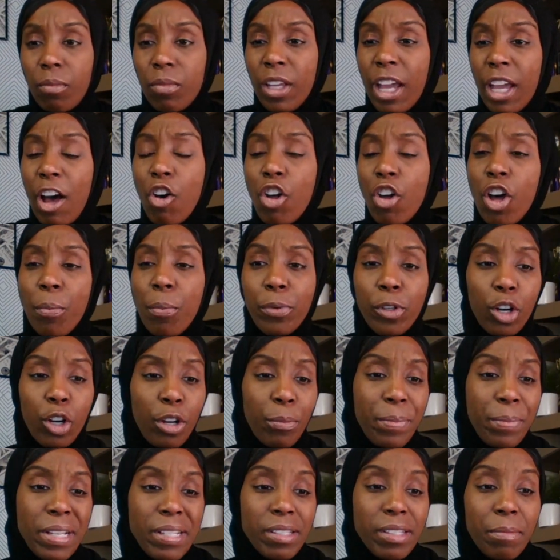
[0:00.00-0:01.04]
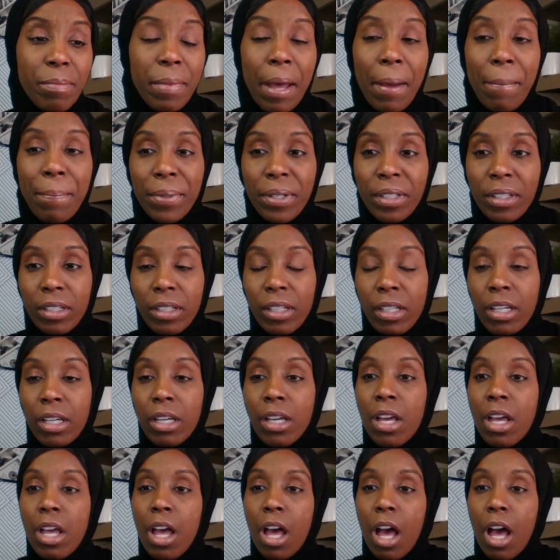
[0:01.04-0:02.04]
I'll help you all the best of my ability.